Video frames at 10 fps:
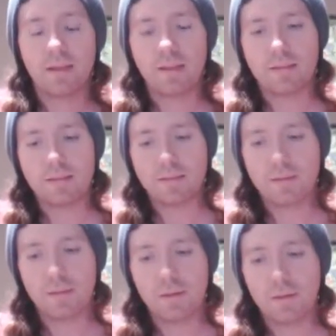
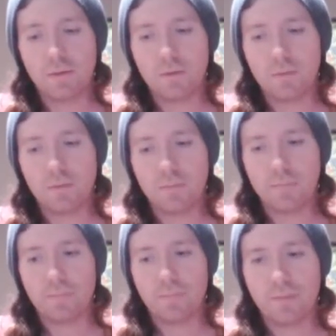So
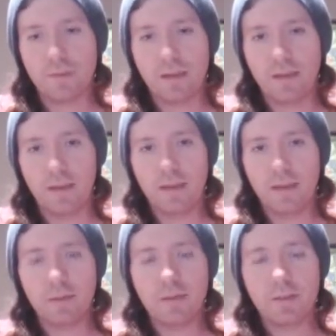I'm
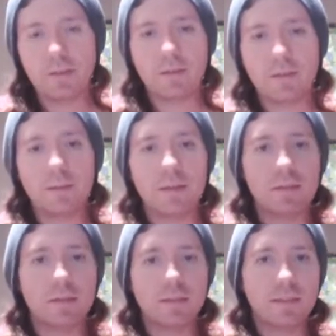going to talk about the
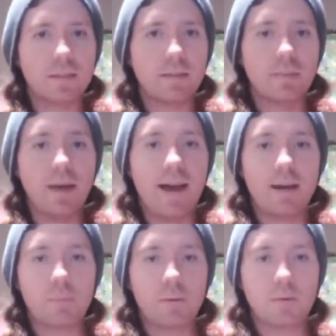logistic map,
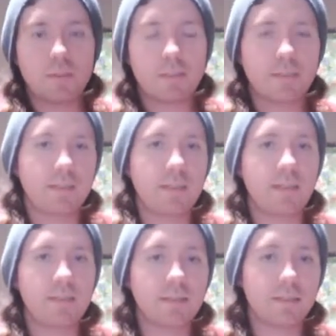which is the
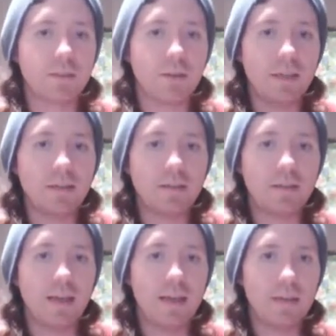discrete
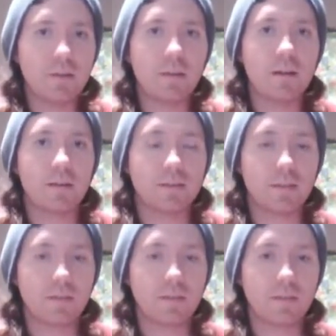analog to
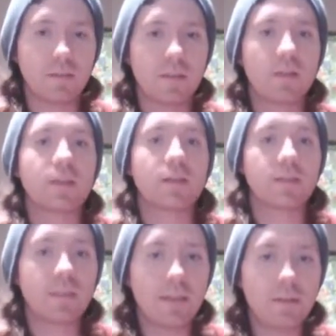the
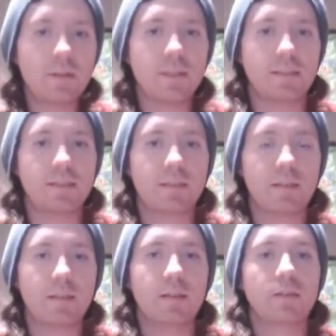continuous
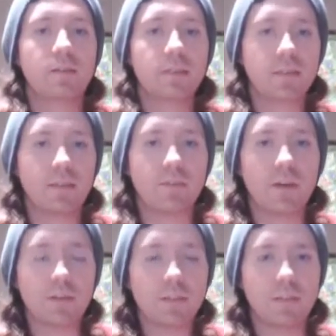logistic
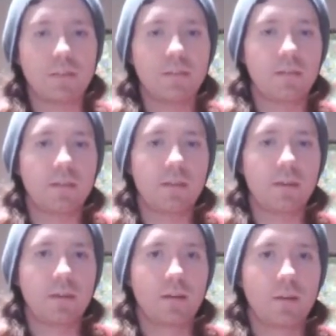function,
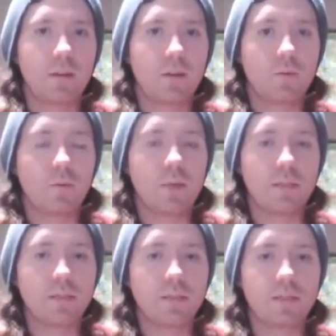
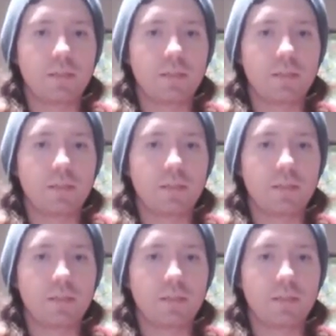which